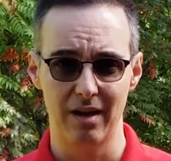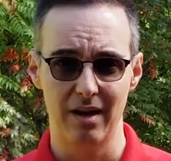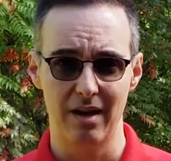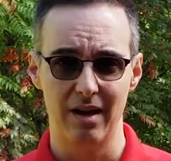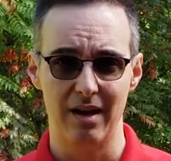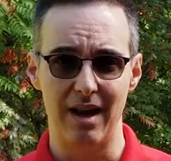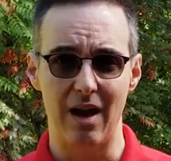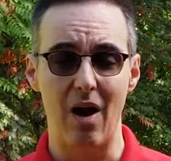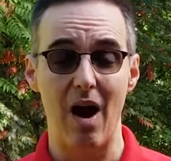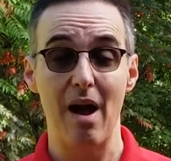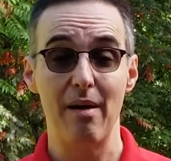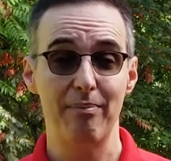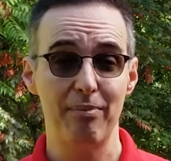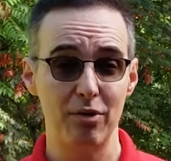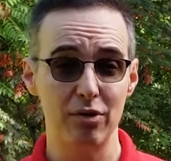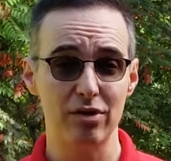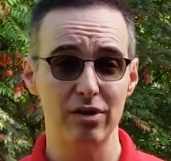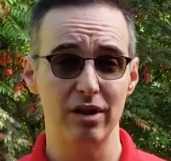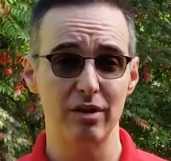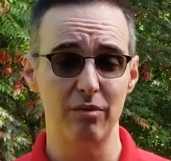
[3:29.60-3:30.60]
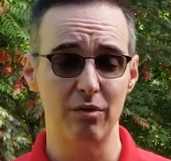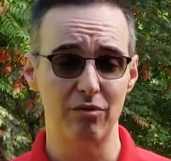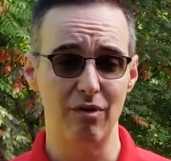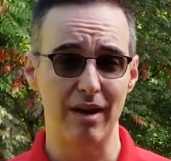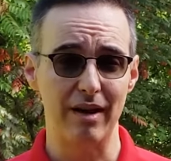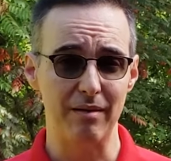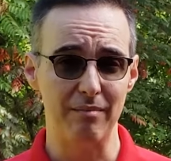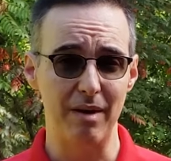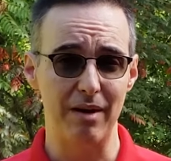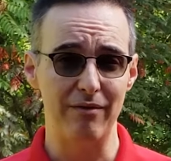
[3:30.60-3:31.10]
Now, I personally would
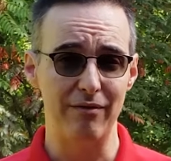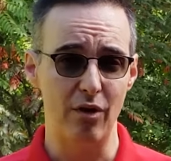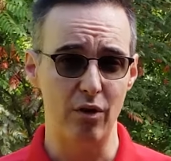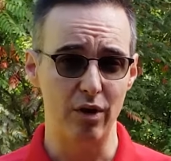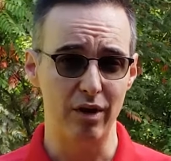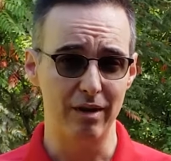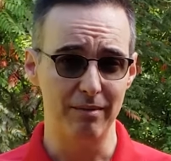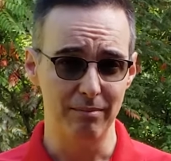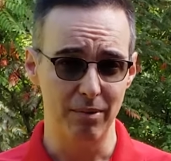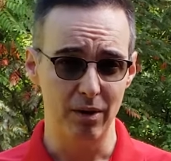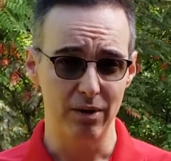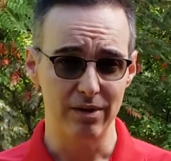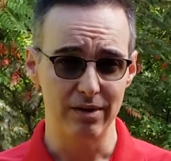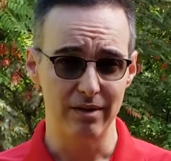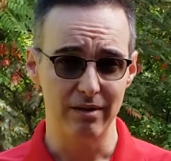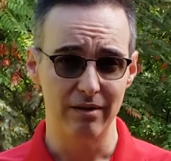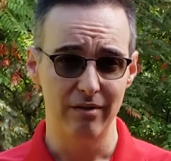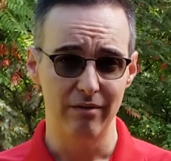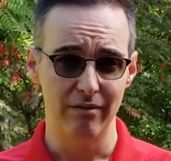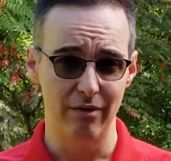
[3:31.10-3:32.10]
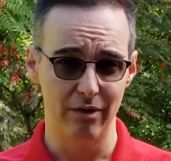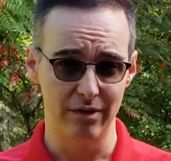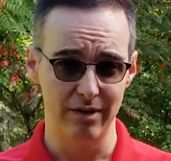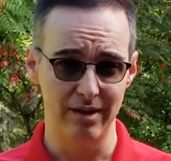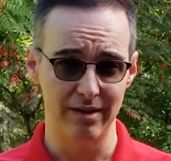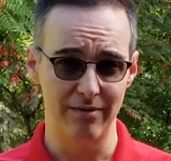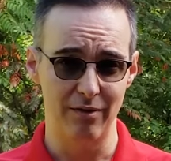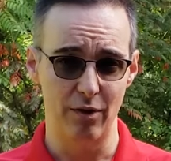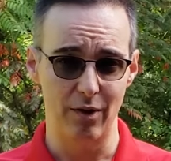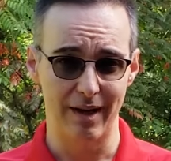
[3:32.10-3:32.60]
recommend voting in person
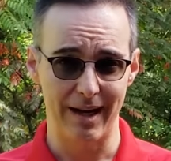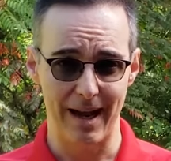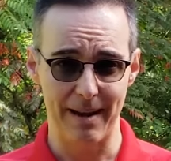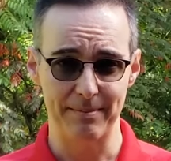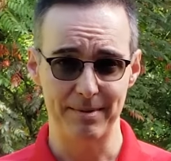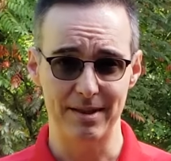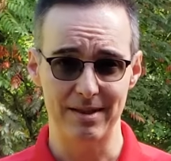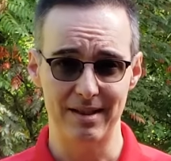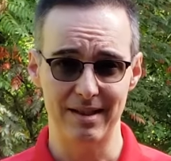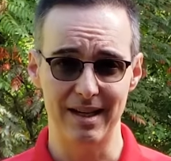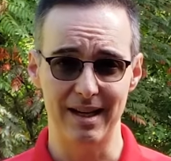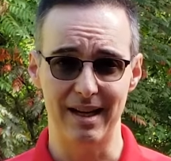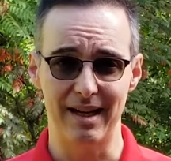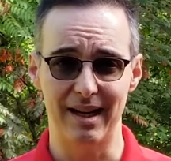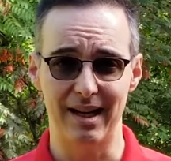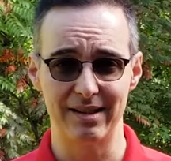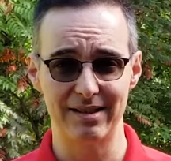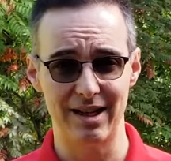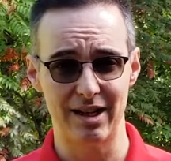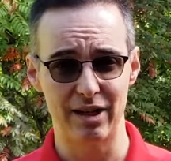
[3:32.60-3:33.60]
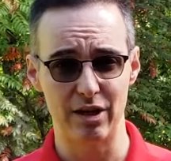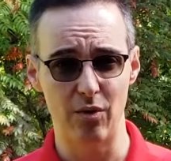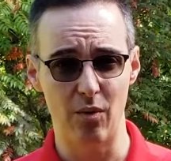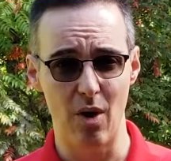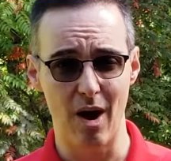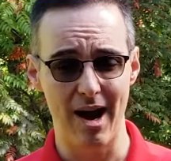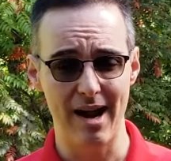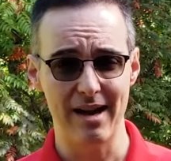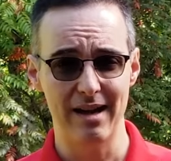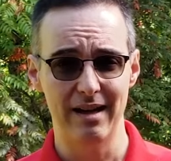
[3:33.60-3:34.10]
versus voting absentee, and I'll tell you
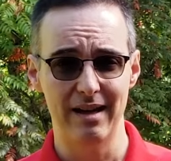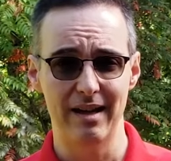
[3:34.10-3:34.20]
why.